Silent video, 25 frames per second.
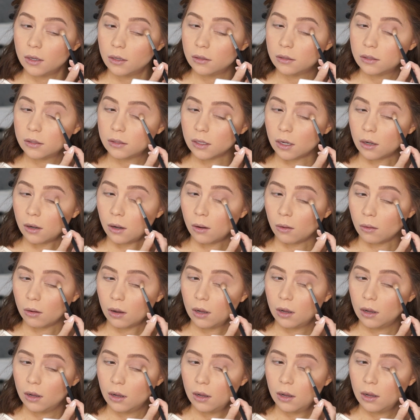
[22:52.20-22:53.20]
So,
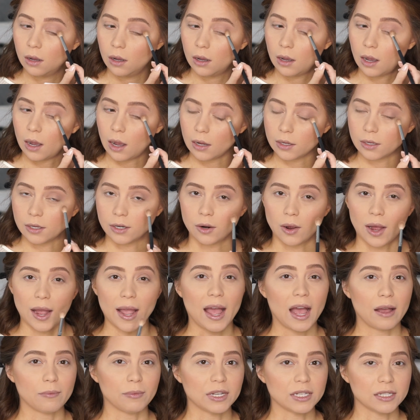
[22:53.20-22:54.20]
you know, I
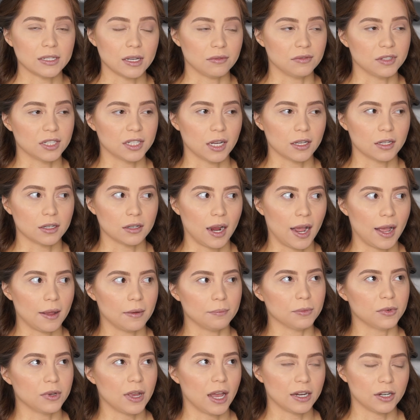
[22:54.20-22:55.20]
have my stuff together.
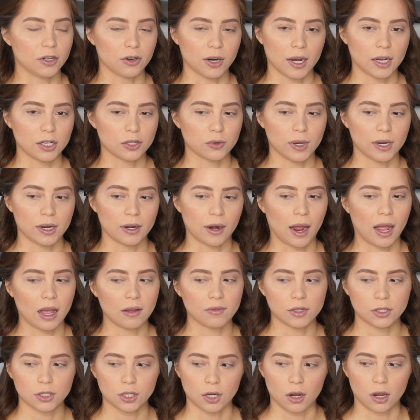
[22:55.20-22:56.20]
I graduated, I have
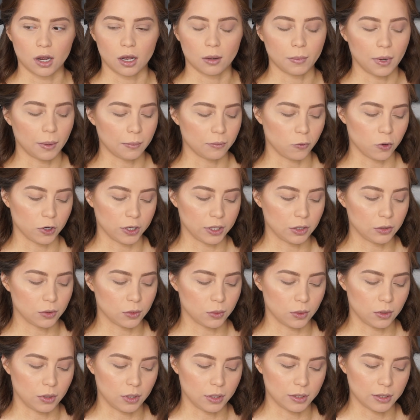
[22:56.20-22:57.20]
a job, I'm working
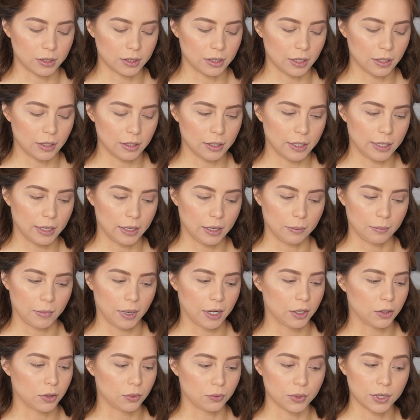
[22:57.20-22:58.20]
towards getting my
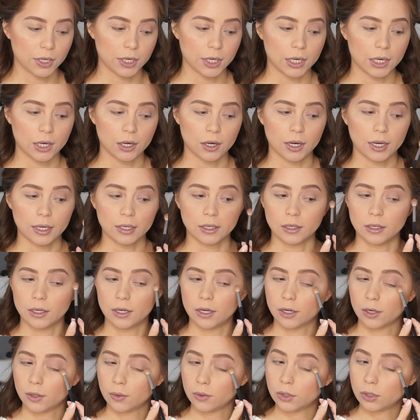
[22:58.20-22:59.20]
career and,
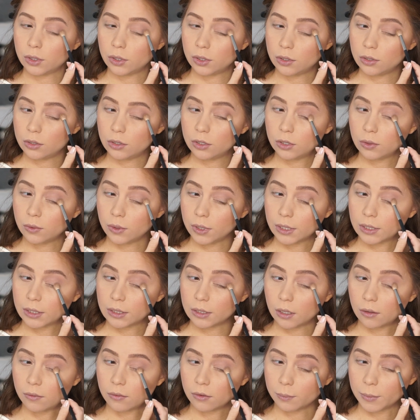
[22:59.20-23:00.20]
you know, doing
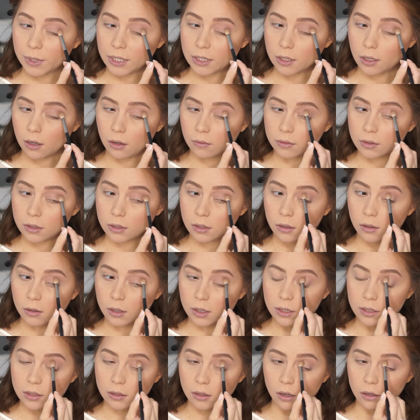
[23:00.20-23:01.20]
stuff for myself, so
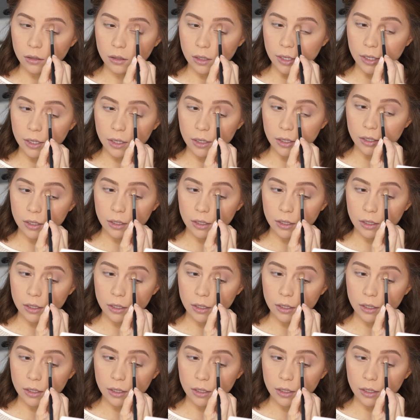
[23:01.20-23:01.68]
it's not like